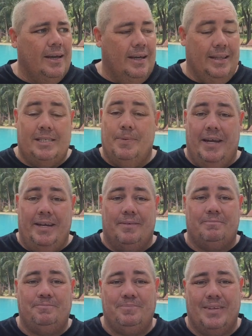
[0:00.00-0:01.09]
And that's about it.
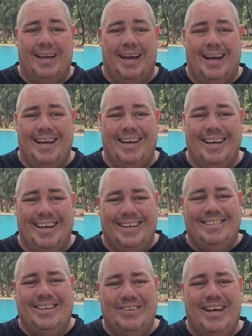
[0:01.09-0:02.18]

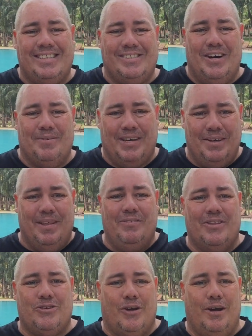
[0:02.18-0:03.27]
Until next time, keep living
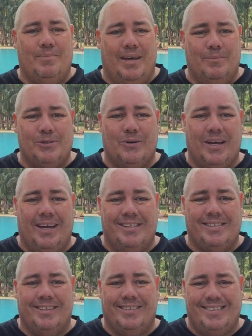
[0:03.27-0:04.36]
the dream, and we'll talk again soon.